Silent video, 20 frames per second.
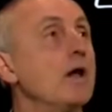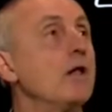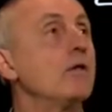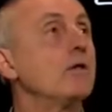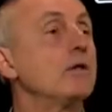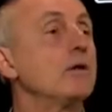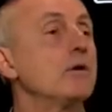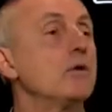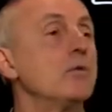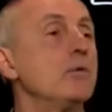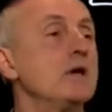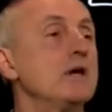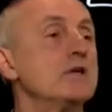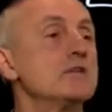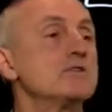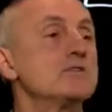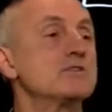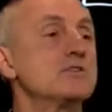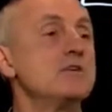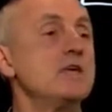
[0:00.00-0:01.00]
Well,
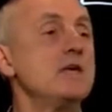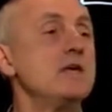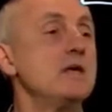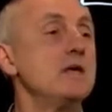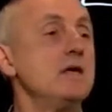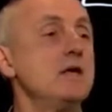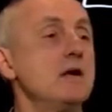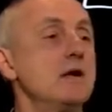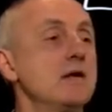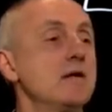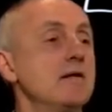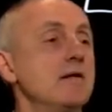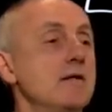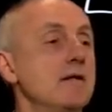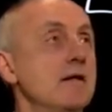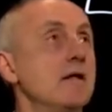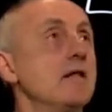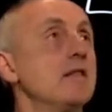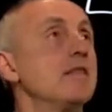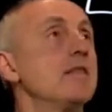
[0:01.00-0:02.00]
we can see
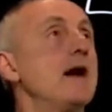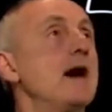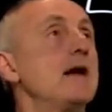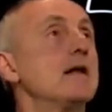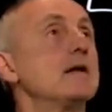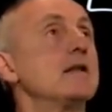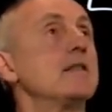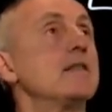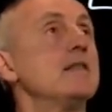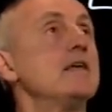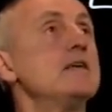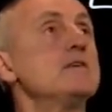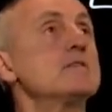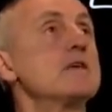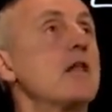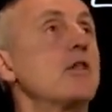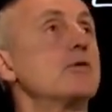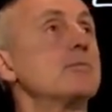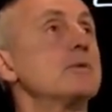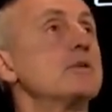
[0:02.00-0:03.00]
that
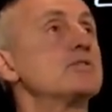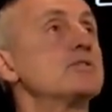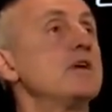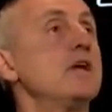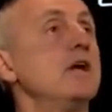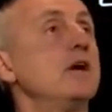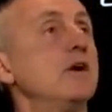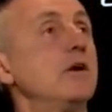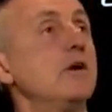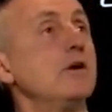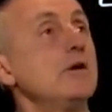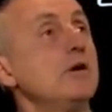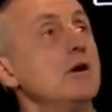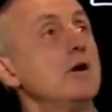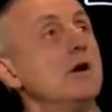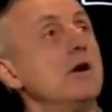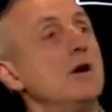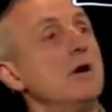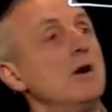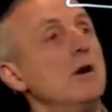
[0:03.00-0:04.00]
these elements here